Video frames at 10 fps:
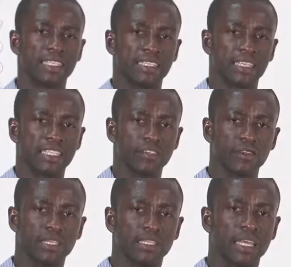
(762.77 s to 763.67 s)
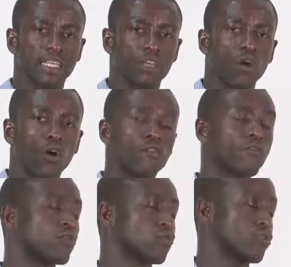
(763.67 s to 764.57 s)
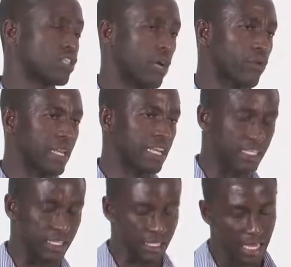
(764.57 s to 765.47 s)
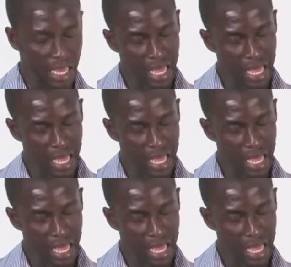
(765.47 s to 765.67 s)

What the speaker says: is a scientific study of social relations.